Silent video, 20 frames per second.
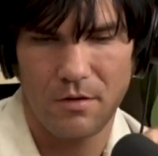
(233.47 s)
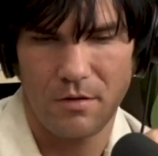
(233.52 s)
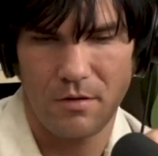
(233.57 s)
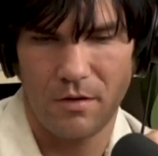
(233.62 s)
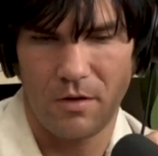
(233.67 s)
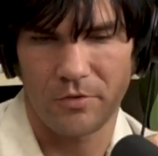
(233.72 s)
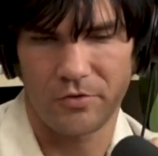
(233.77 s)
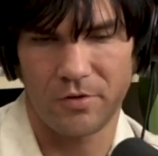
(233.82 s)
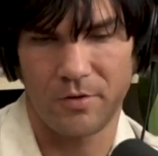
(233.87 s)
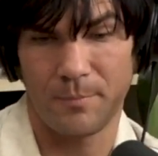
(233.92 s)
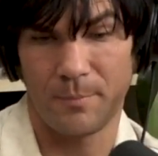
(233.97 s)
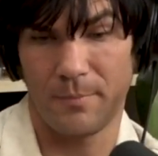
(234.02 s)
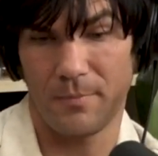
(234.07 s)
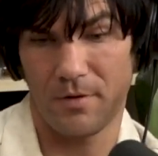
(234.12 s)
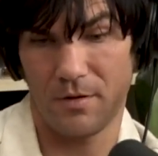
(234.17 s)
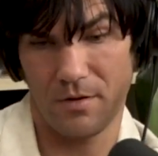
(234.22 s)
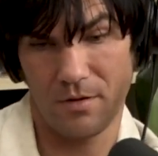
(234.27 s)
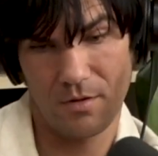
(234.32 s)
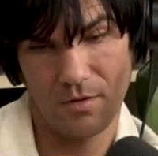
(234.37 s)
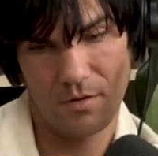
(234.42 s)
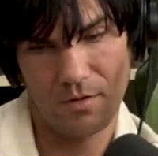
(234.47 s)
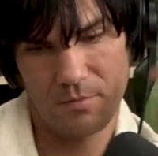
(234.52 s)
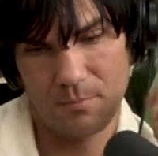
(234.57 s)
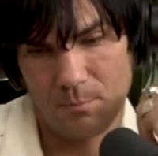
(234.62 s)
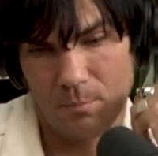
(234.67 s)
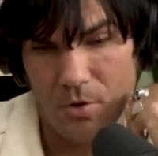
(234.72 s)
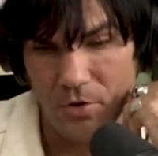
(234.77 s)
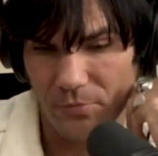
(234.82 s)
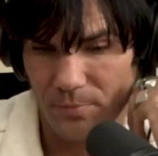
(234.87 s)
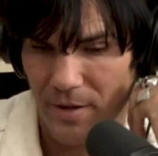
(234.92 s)
also,
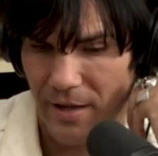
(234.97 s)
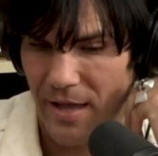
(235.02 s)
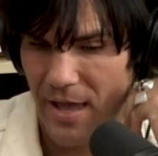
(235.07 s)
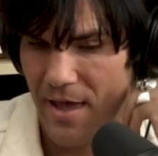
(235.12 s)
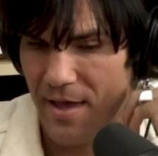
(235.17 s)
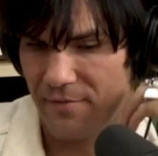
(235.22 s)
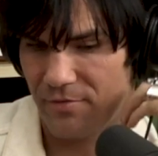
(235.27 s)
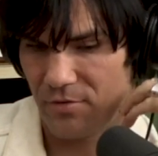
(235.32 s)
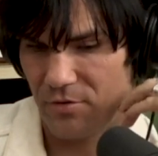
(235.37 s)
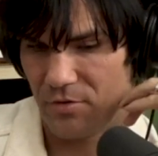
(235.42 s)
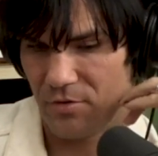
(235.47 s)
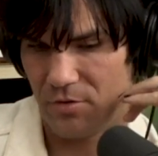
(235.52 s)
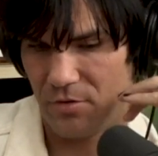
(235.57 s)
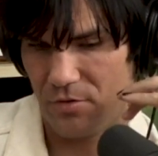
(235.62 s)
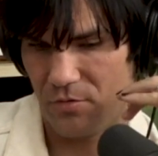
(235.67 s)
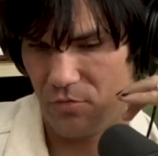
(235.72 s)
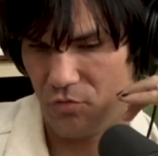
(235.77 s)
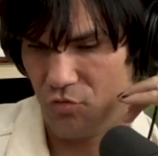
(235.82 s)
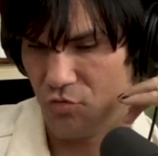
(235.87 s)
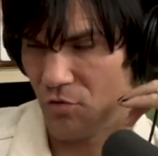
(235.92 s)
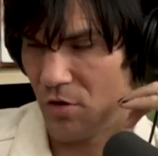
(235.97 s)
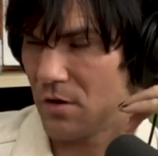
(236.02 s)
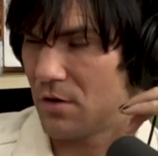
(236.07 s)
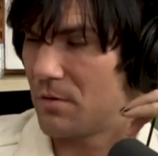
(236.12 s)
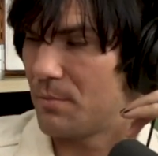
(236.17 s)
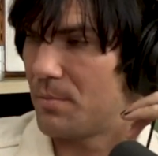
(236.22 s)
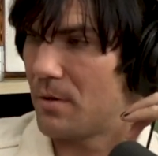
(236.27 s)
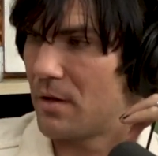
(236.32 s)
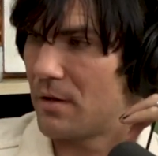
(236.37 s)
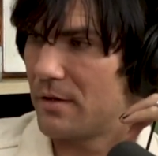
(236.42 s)
most of my heavy
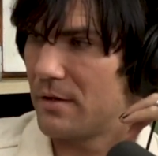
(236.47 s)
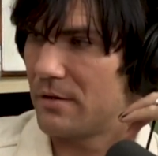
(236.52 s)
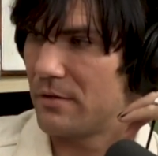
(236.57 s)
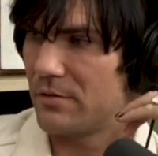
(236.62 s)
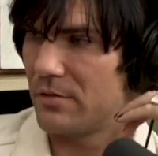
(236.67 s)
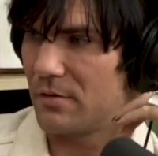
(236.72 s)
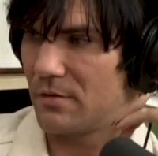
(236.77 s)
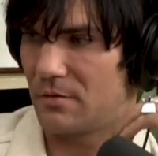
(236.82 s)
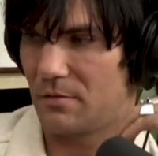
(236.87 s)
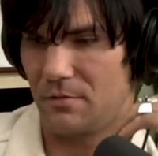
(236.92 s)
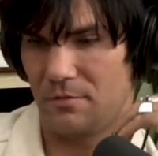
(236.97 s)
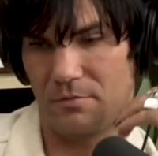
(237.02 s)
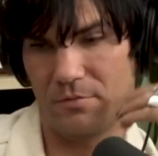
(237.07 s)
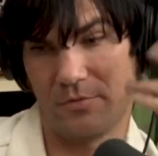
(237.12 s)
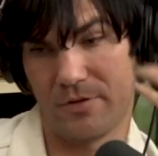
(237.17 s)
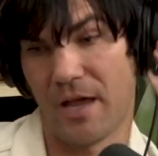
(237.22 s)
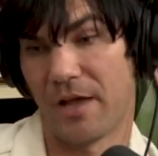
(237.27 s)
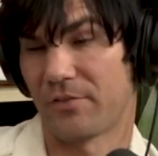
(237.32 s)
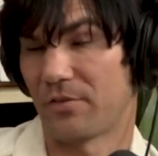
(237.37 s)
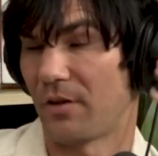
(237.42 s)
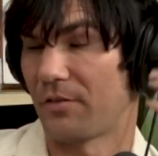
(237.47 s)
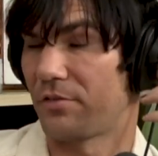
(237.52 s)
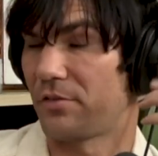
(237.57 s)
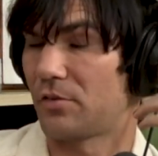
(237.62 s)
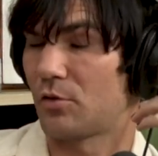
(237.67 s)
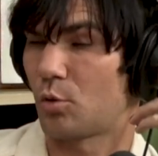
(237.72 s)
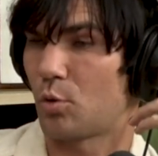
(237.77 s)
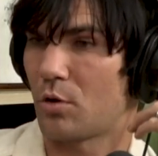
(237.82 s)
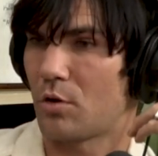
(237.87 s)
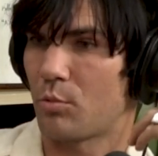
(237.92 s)
drinker buddies, guys who I used to
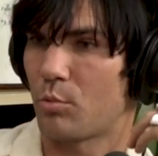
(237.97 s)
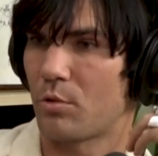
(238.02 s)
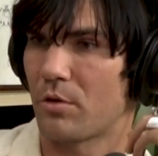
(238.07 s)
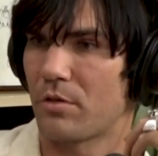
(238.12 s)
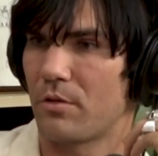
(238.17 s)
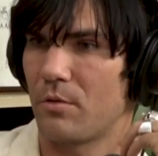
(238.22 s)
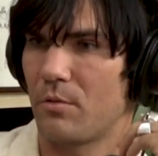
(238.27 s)
tour with,